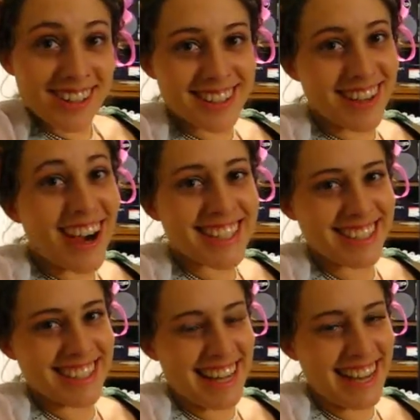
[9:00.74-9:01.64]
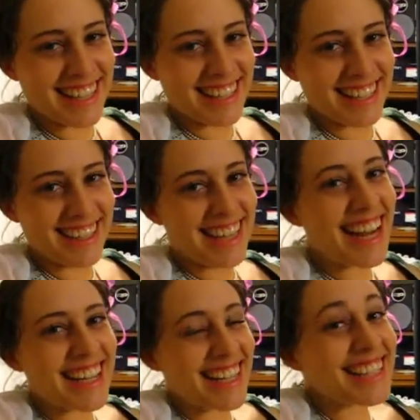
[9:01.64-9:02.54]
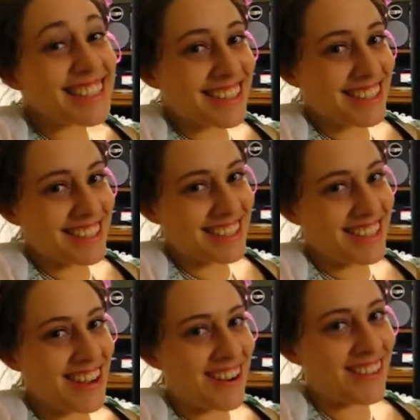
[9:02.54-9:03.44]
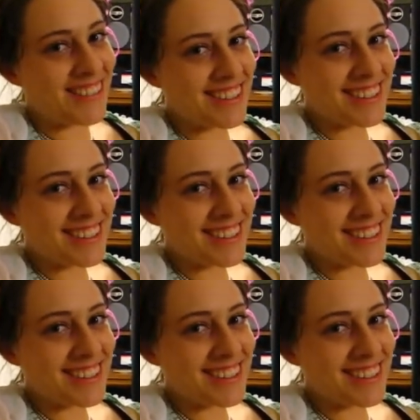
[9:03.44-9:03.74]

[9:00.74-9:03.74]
Gosh, Nick, that is good to know.